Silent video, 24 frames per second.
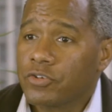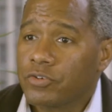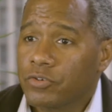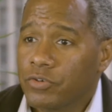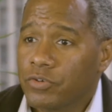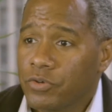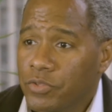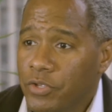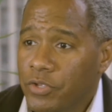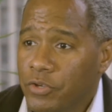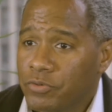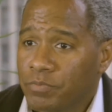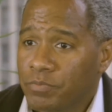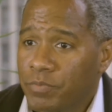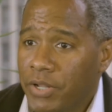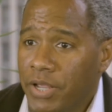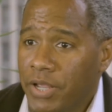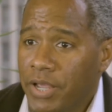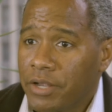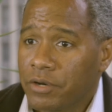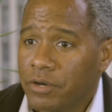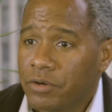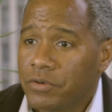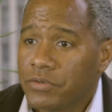to those
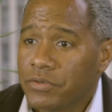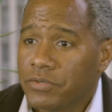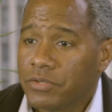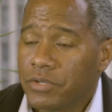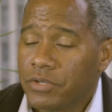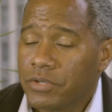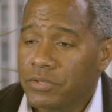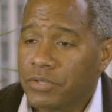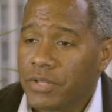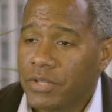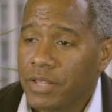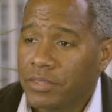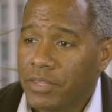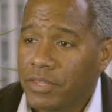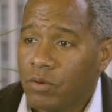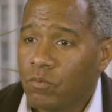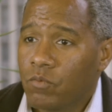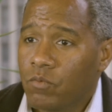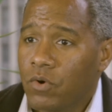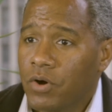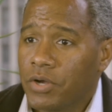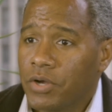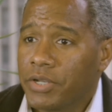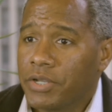planners is that they
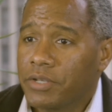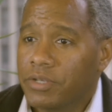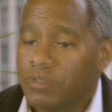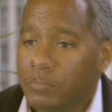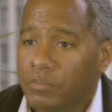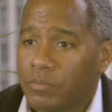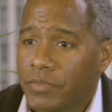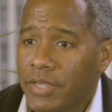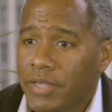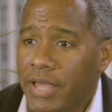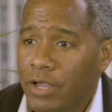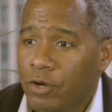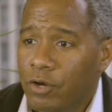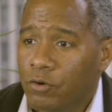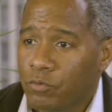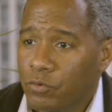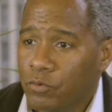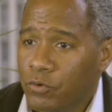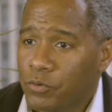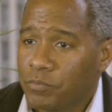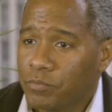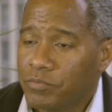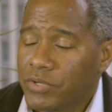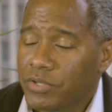wanted that
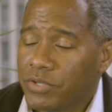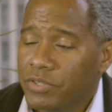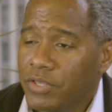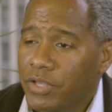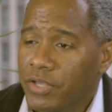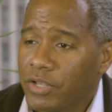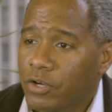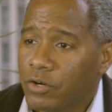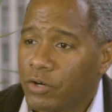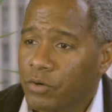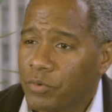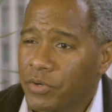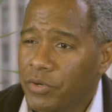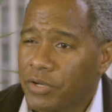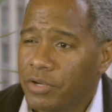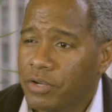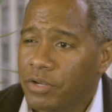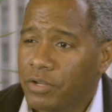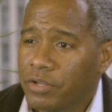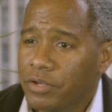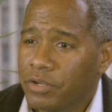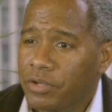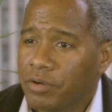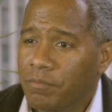group to think
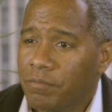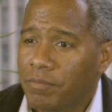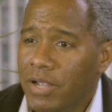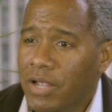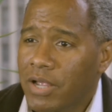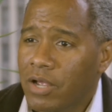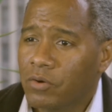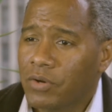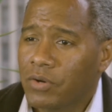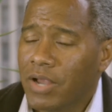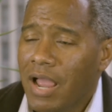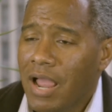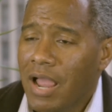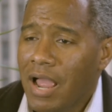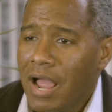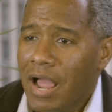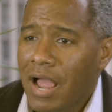critically about